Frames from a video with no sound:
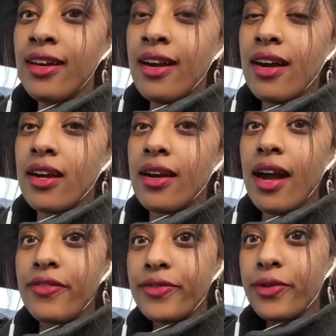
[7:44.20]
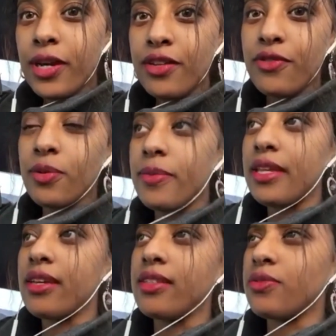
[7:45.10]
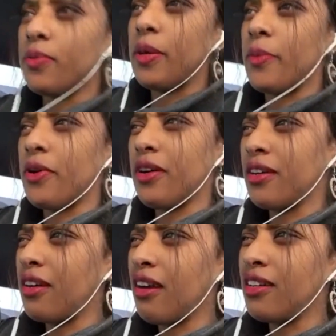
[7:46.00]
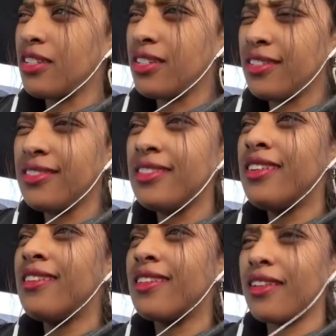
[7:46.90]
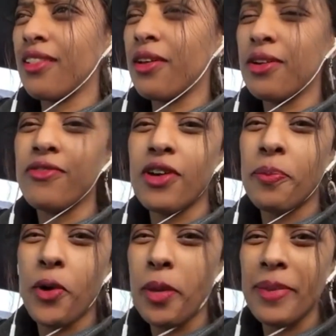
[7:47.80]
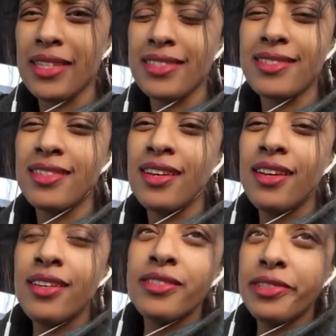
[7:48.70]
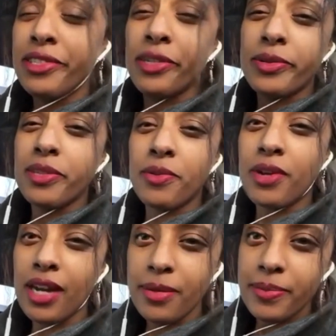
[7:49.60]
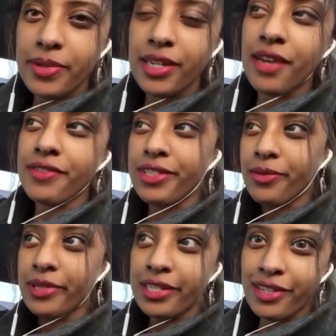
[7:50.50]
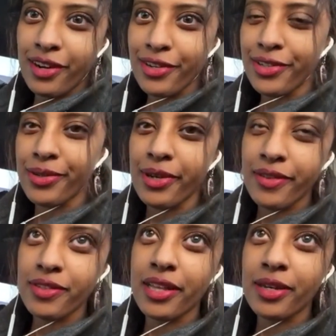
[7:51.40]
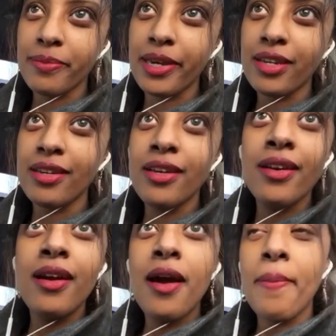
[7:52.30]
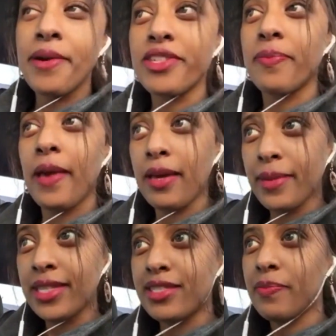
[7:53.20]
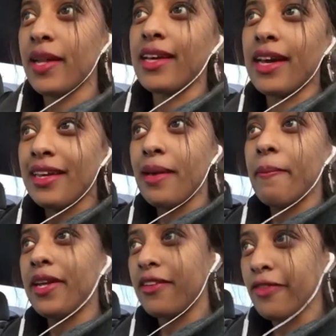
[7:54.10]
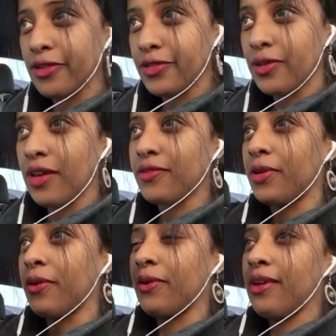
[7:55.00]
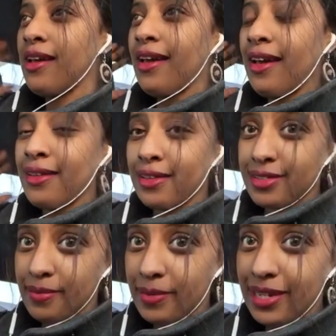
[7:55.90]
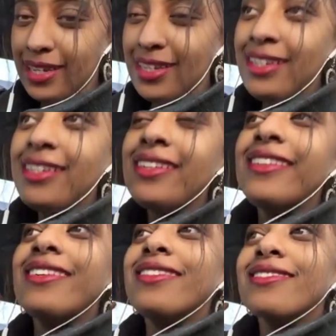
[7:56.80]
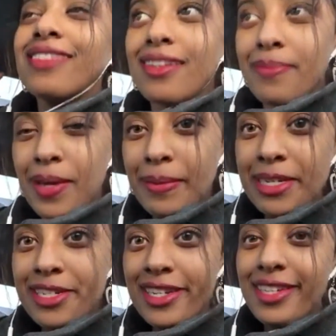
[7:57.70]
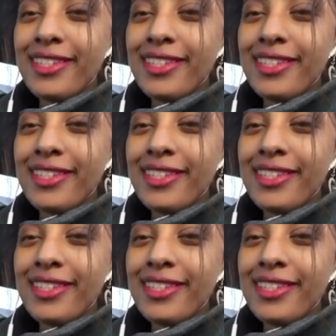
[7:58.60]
Uh, I have quite a few meetings with people. Oh gosh, like a lot of appointments to deal with some crap, and I have to deal with this car too. I have to, like, make a bunch of payments, but I gotta get money first, so I have to go and get some money. Gotta pay my shit,